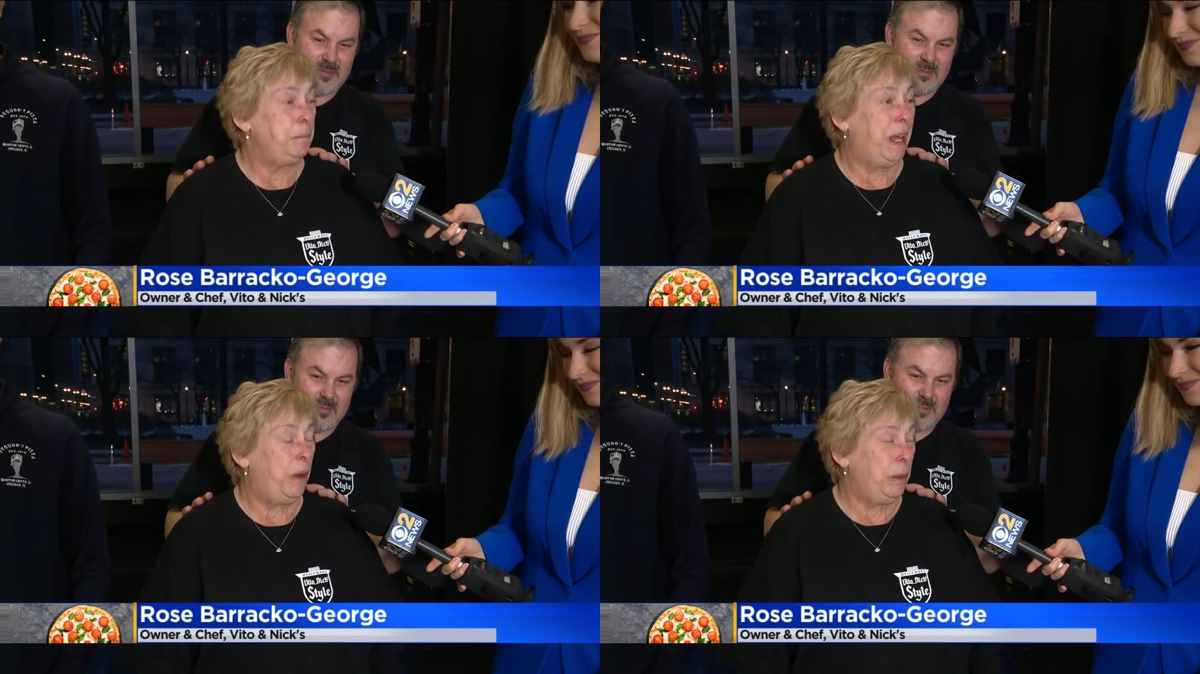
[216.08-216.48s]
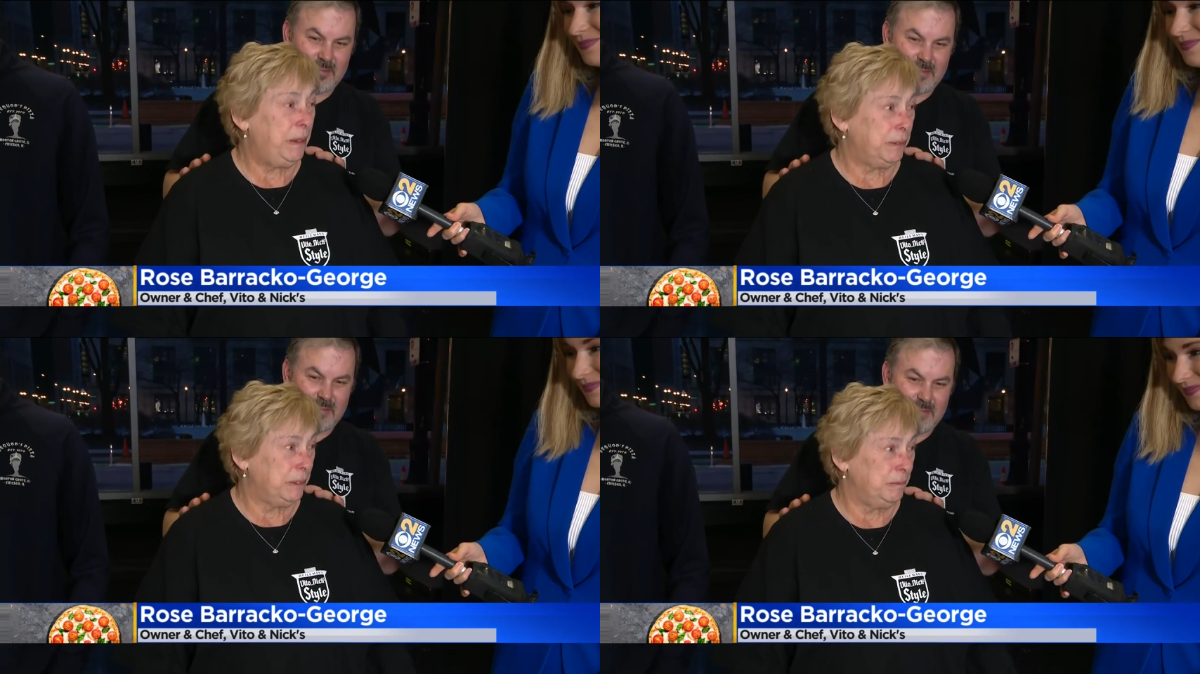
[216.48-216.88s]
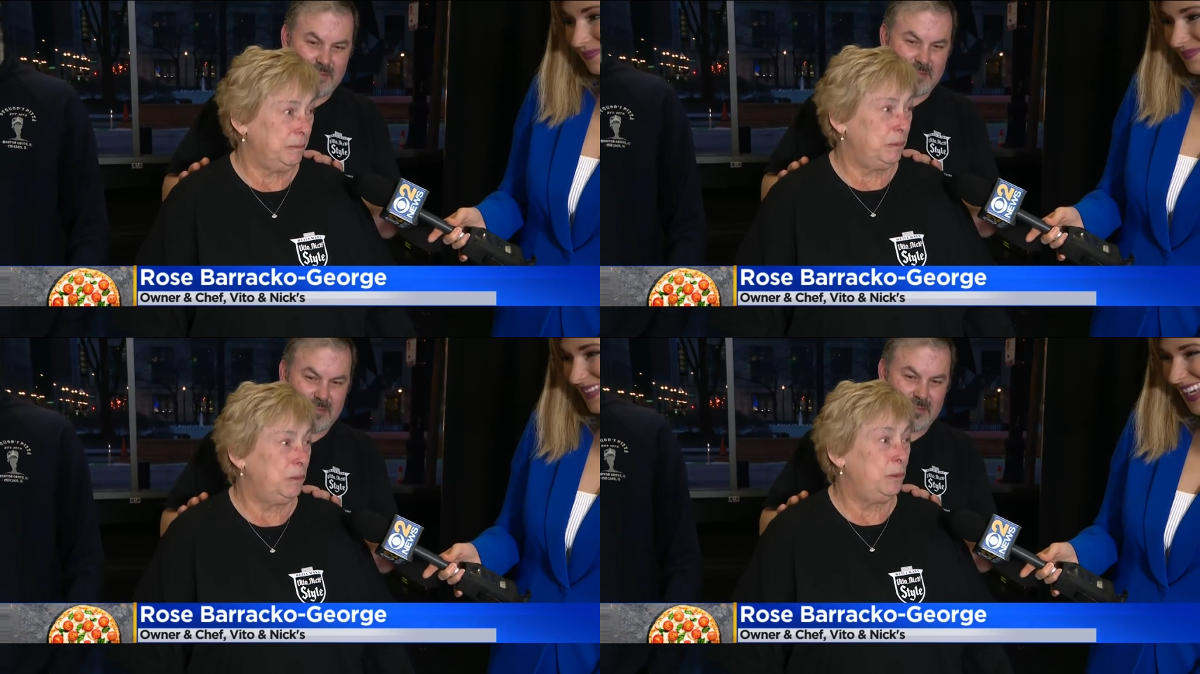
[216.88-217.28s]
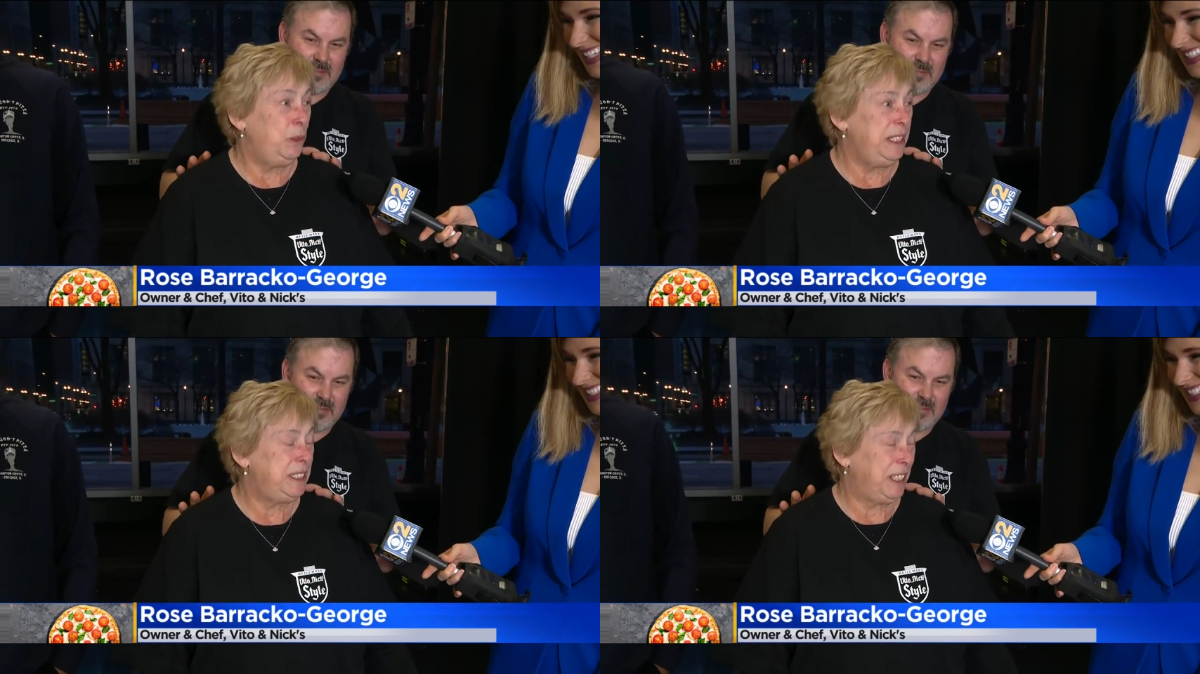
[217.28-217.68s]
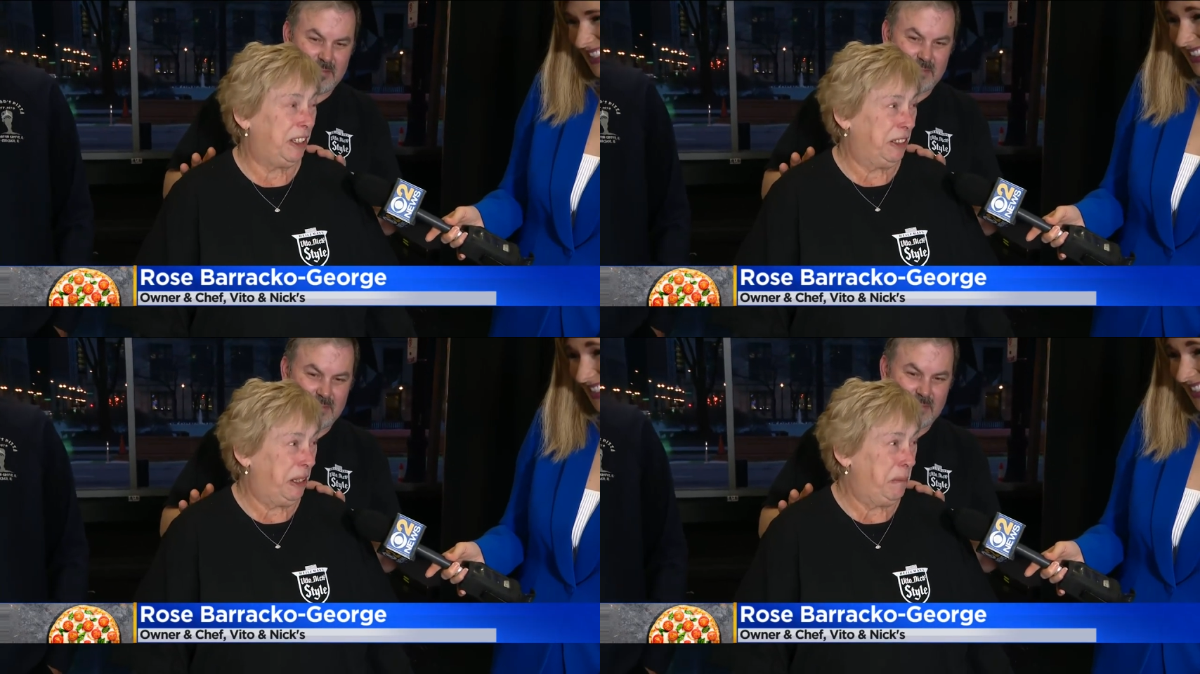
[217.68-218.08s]
Speaker 1: However, we
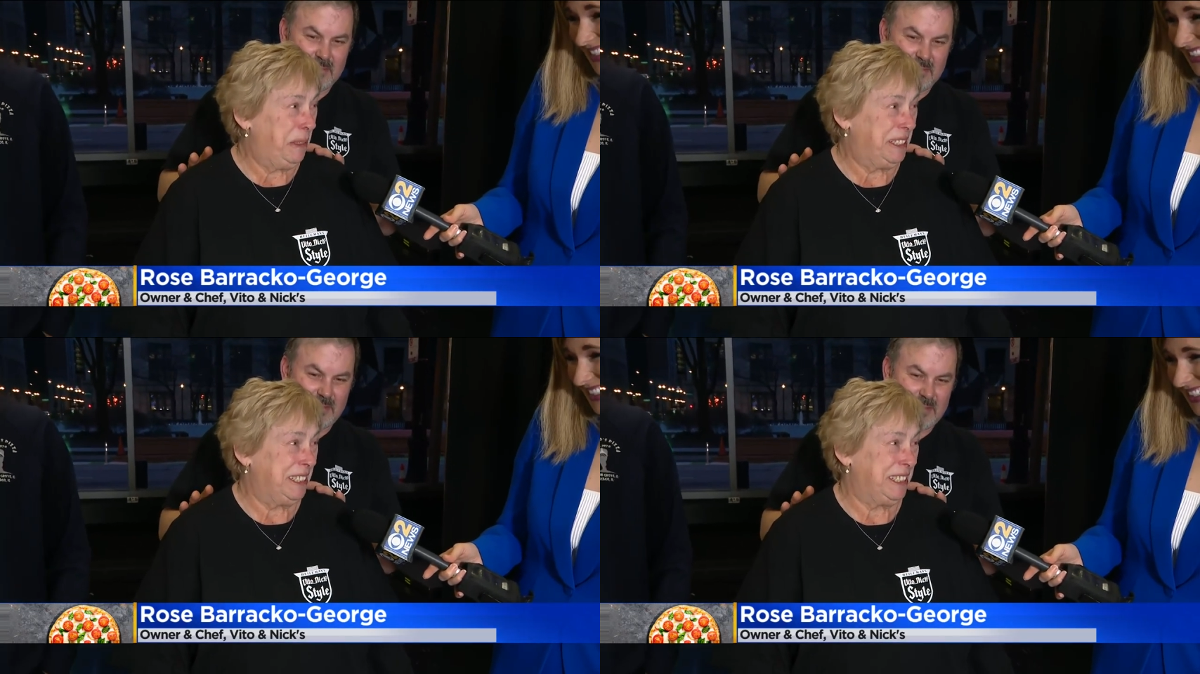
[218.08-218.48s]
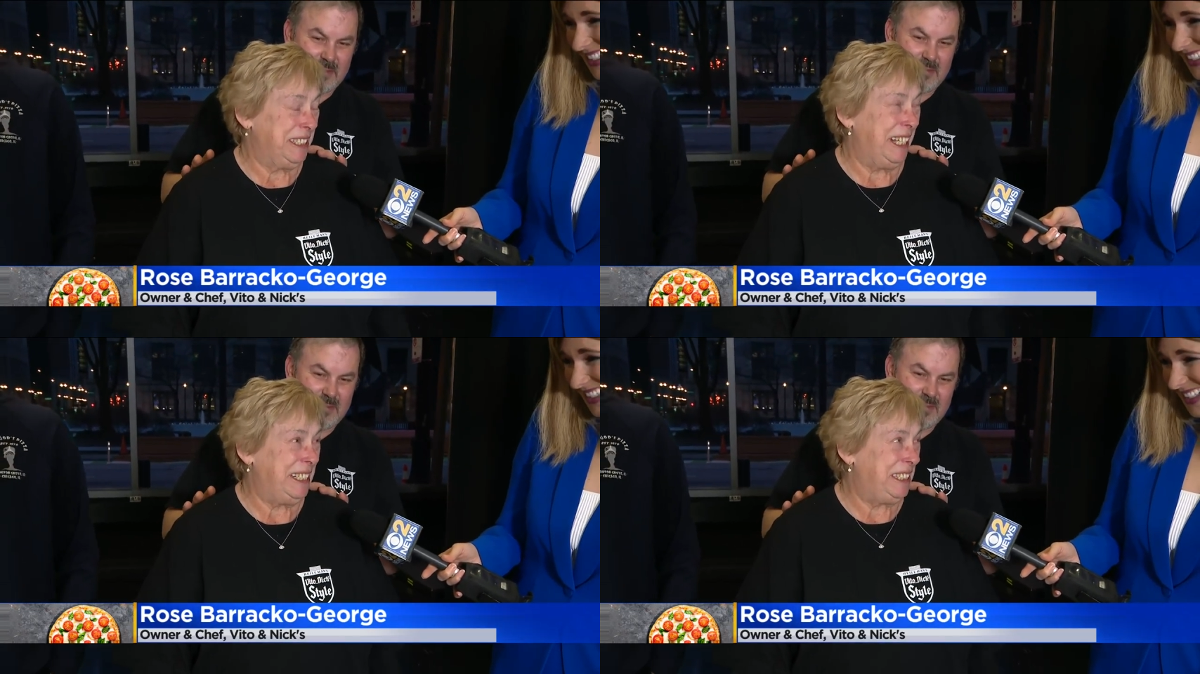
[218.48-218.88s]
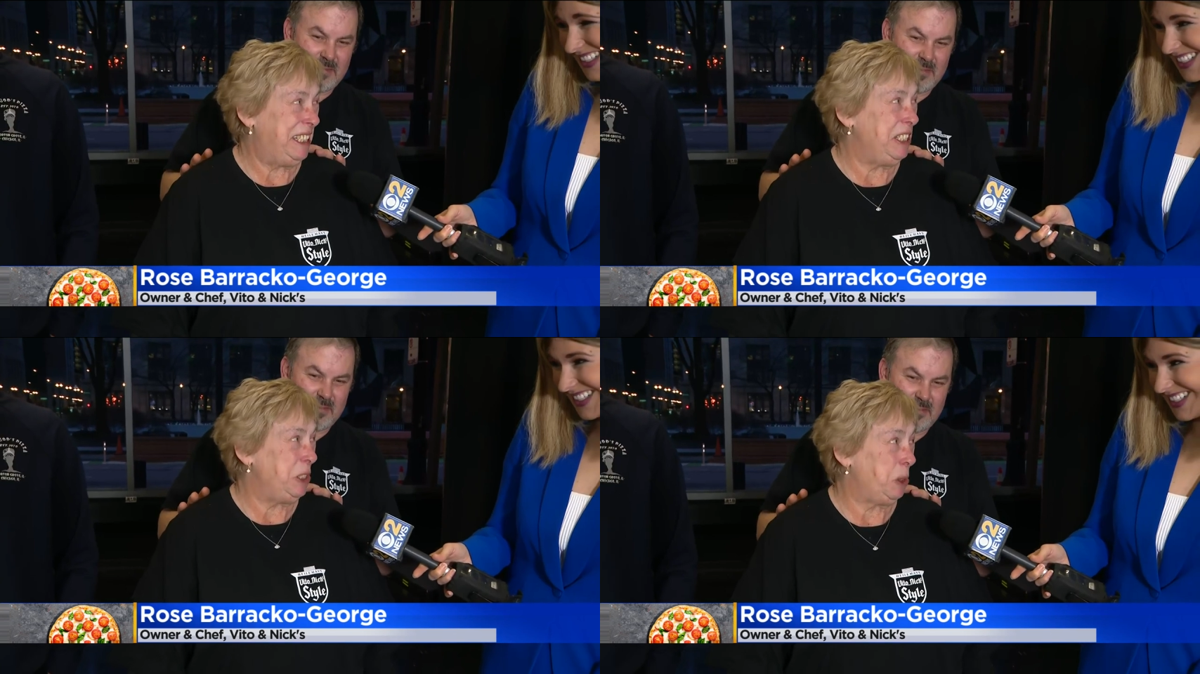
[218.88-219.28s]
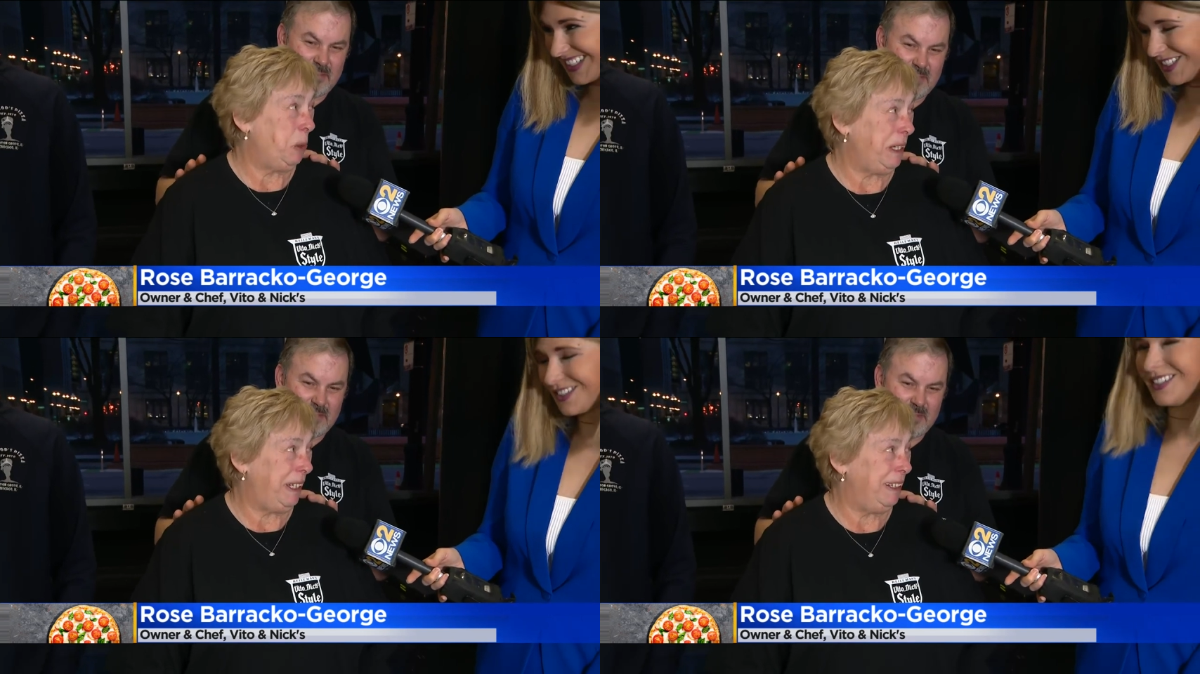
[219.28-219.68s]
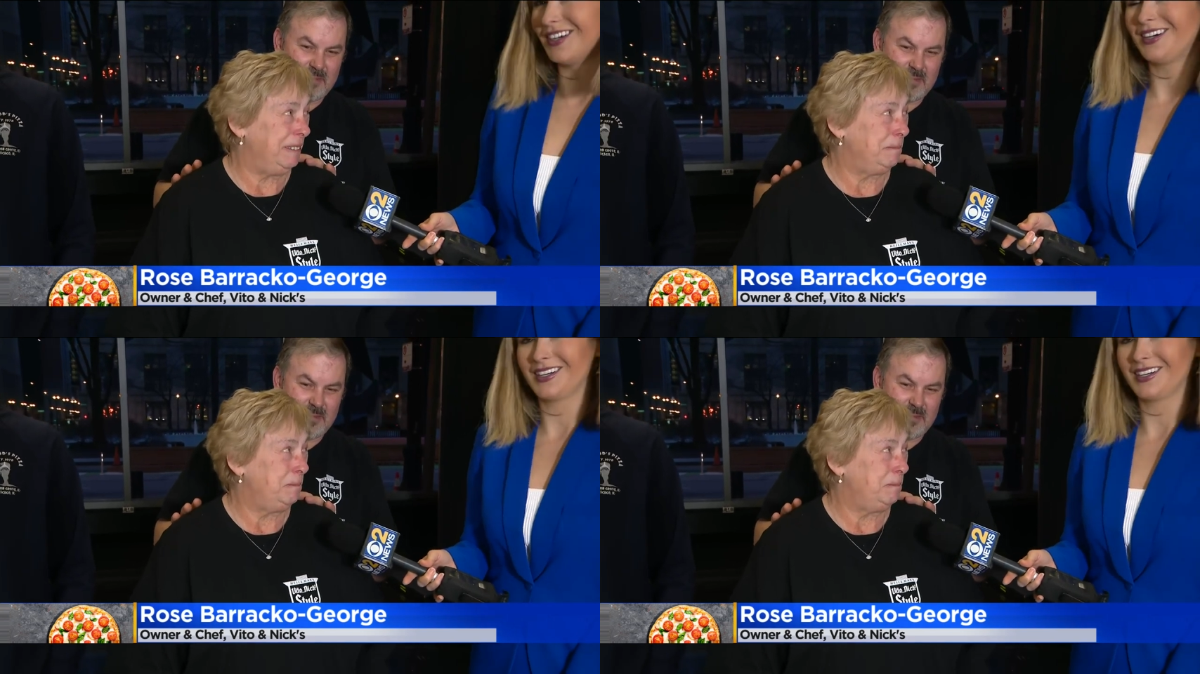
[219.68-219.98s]
started our business in 1920,